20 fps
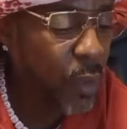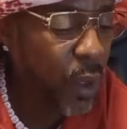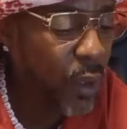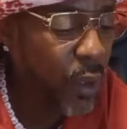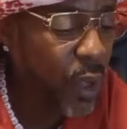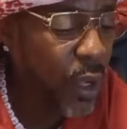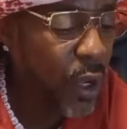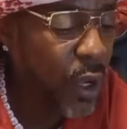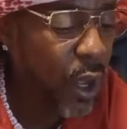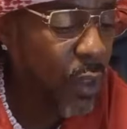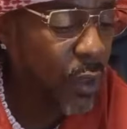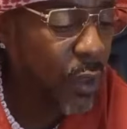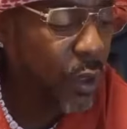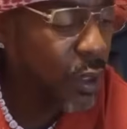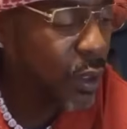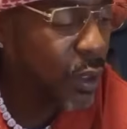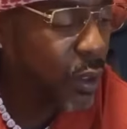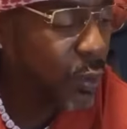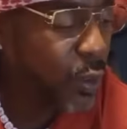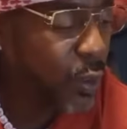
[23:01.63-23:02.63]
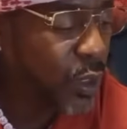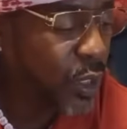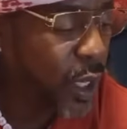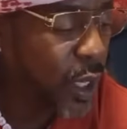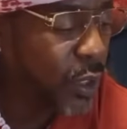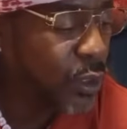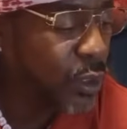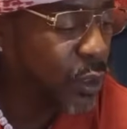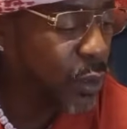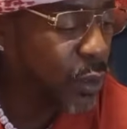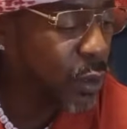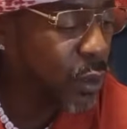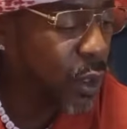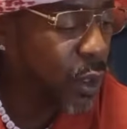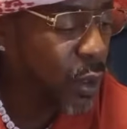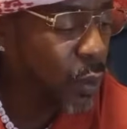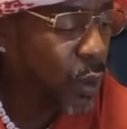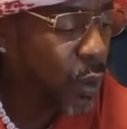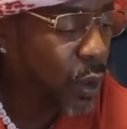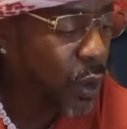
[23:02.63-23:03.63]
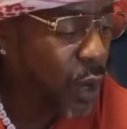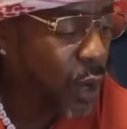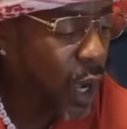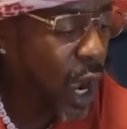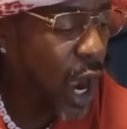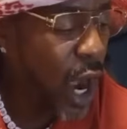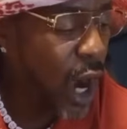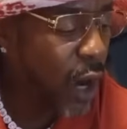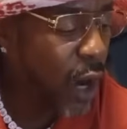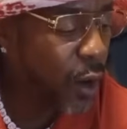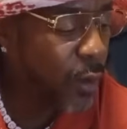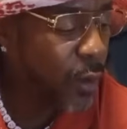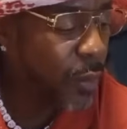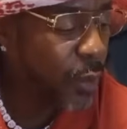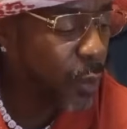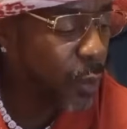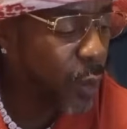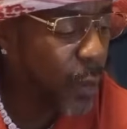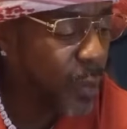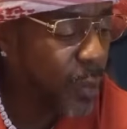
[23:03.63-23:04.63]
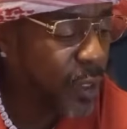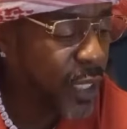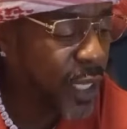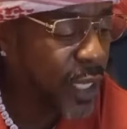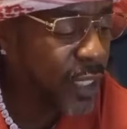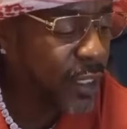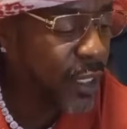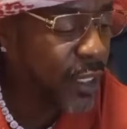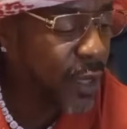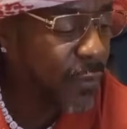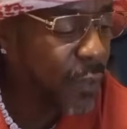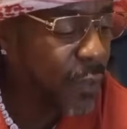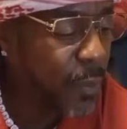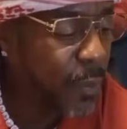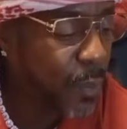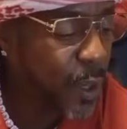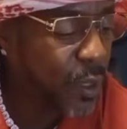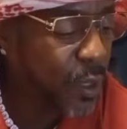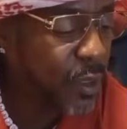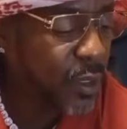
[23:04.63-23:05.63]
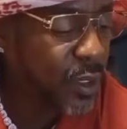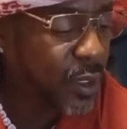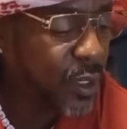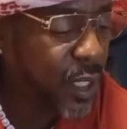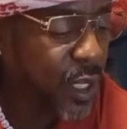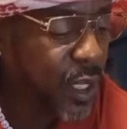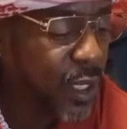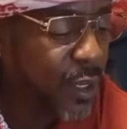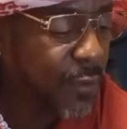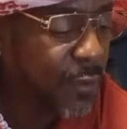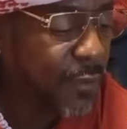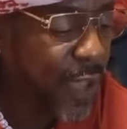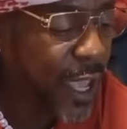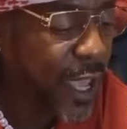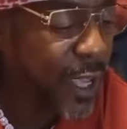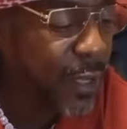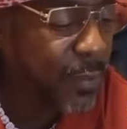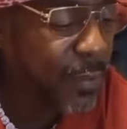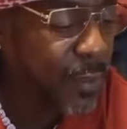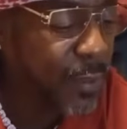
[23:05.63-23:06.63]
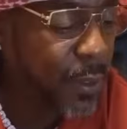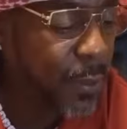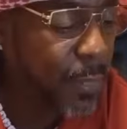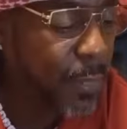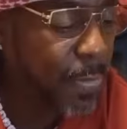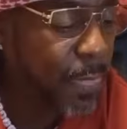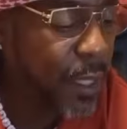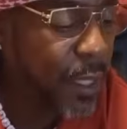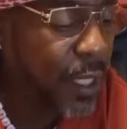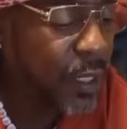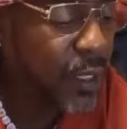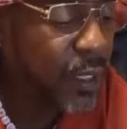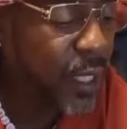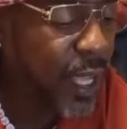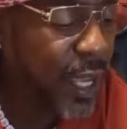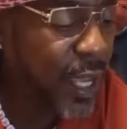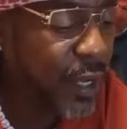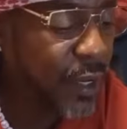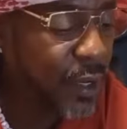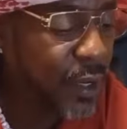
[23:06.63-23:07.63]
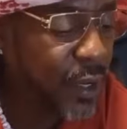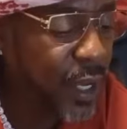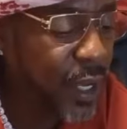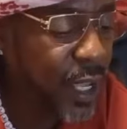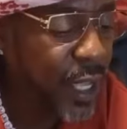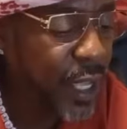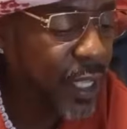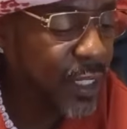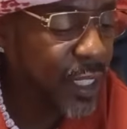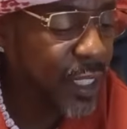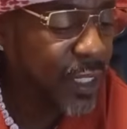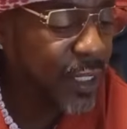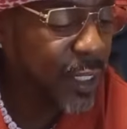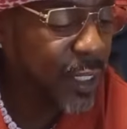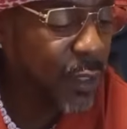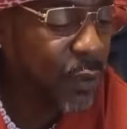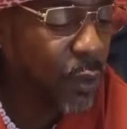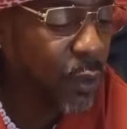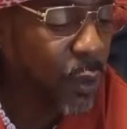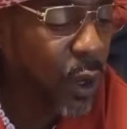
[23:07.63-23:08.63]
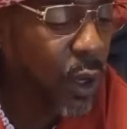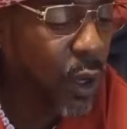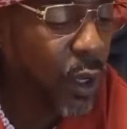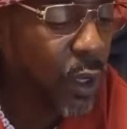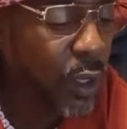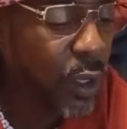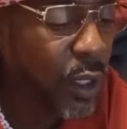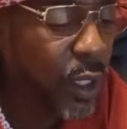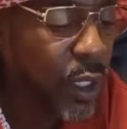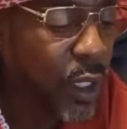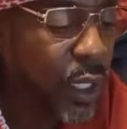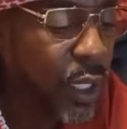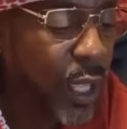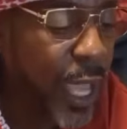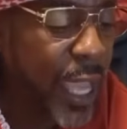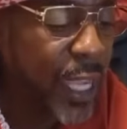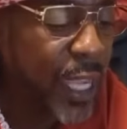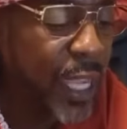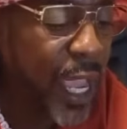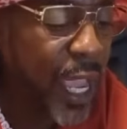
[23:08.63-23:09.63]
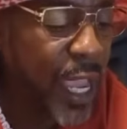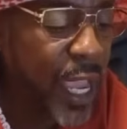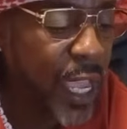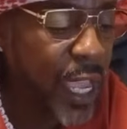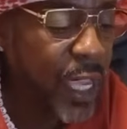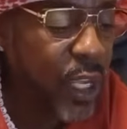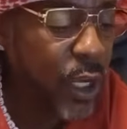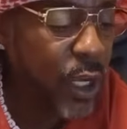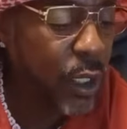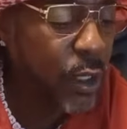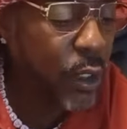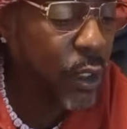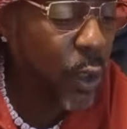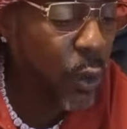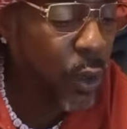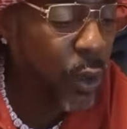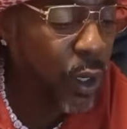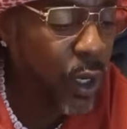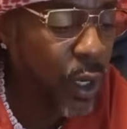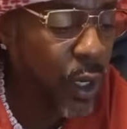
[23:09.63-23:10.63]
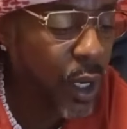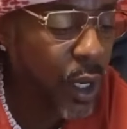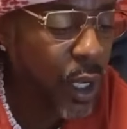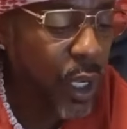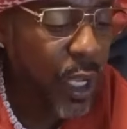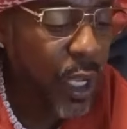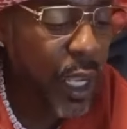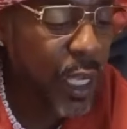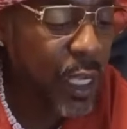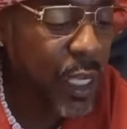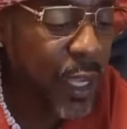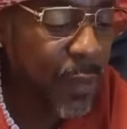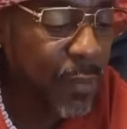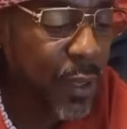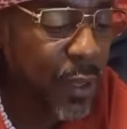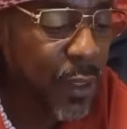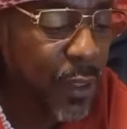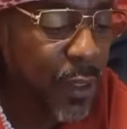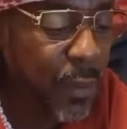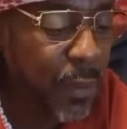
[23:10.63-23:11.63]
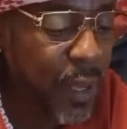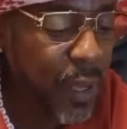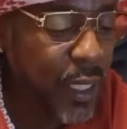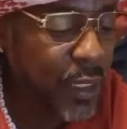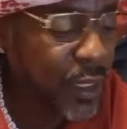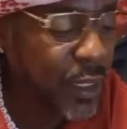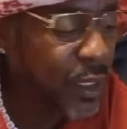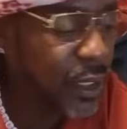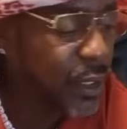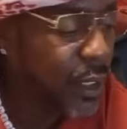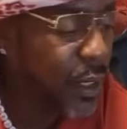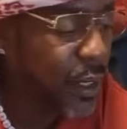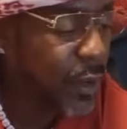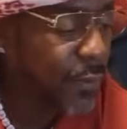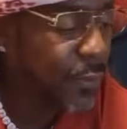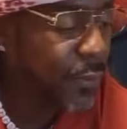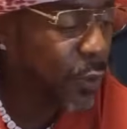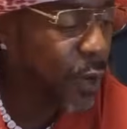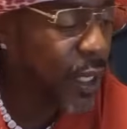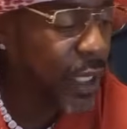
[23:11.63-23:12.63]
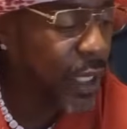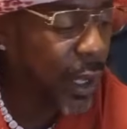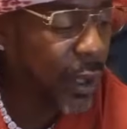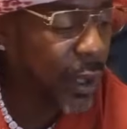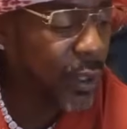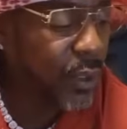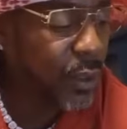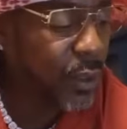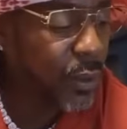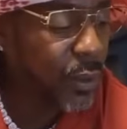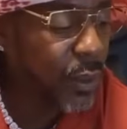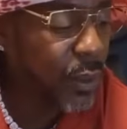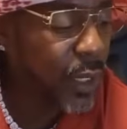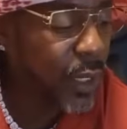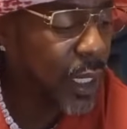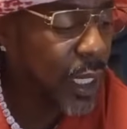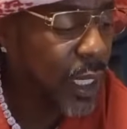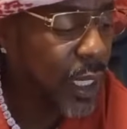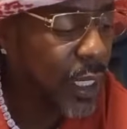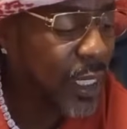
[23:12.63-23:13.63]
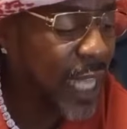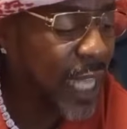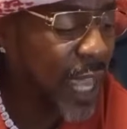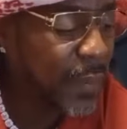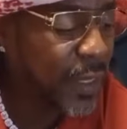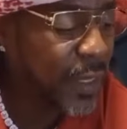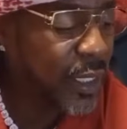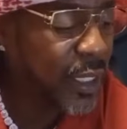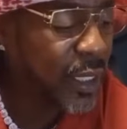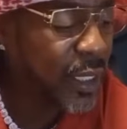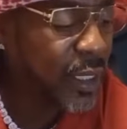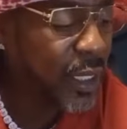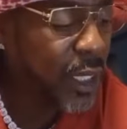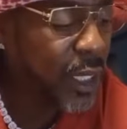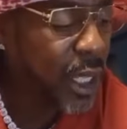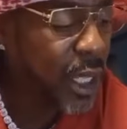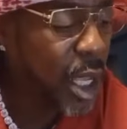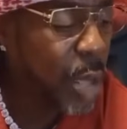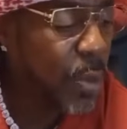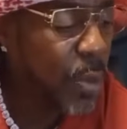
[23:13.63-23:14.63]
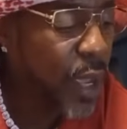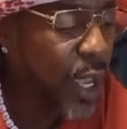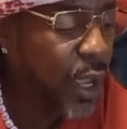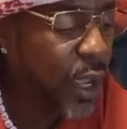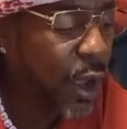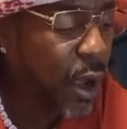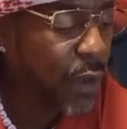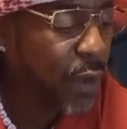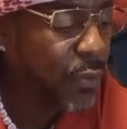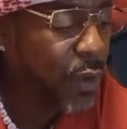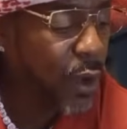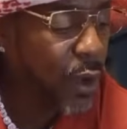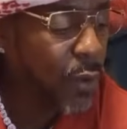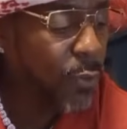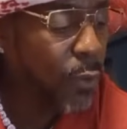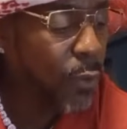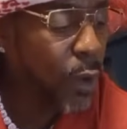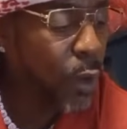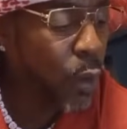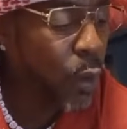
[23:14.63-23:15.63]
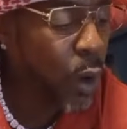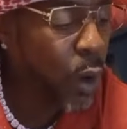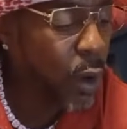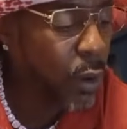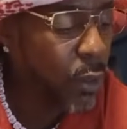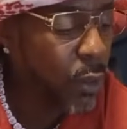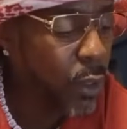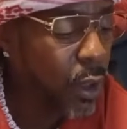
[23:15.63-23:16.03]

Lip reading: another, which untruth will harm the reputation of the persons defamed. Slander is a civil wrong, aka a tort, and can be the basis for a lawsuit. Damages, payoff for worth